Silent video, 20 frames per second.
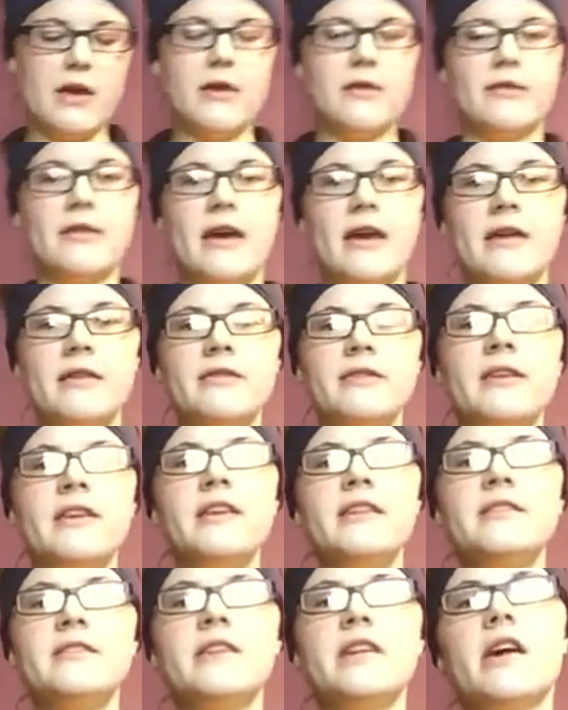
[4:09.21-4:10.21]
that the
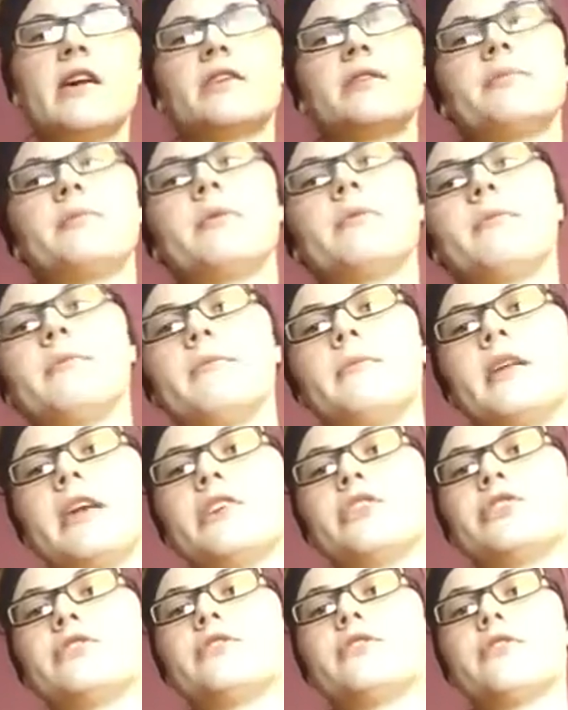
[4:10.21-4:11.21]
easy
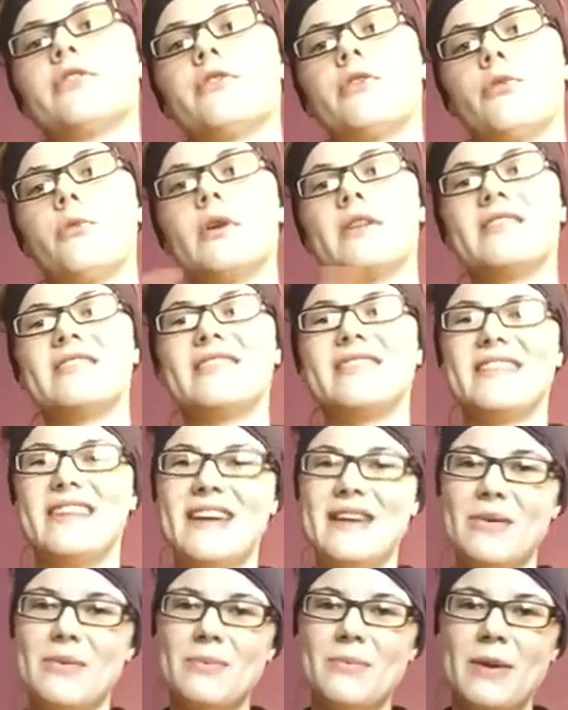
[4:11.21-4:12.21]
explanations are the ones
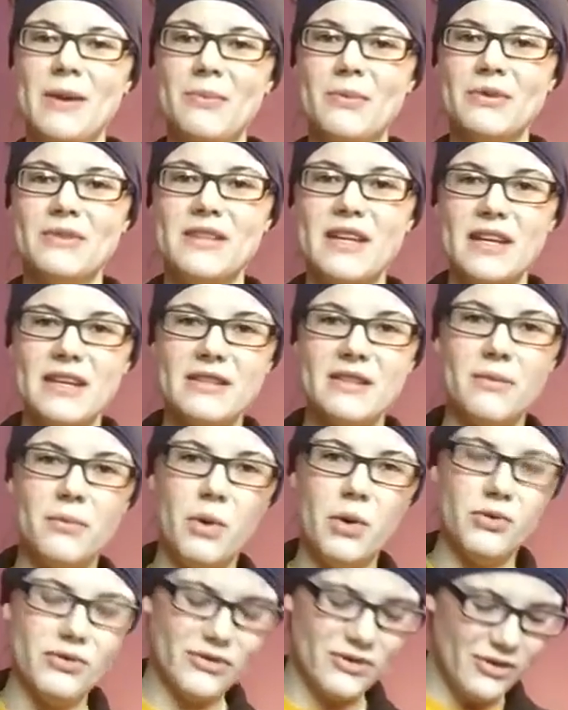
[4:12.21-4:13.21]
that people take the
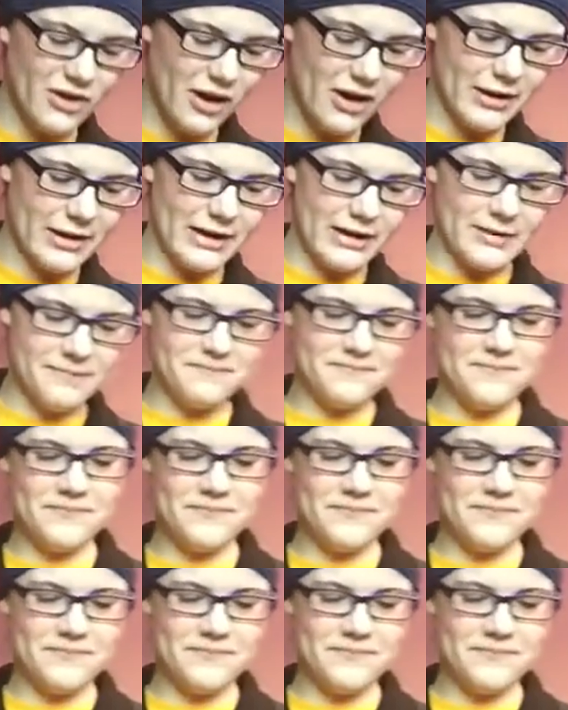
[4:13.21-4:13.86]
most stock in.